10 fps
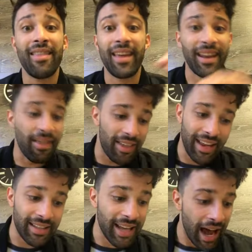then the
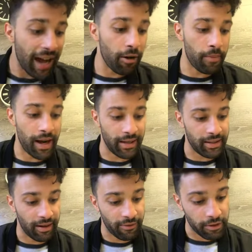entire body
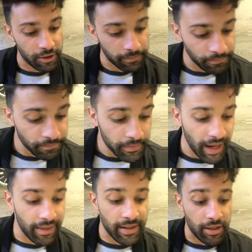suffers.
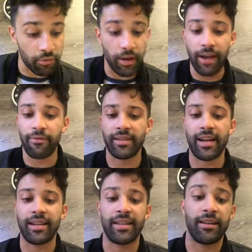And this is re-emphasized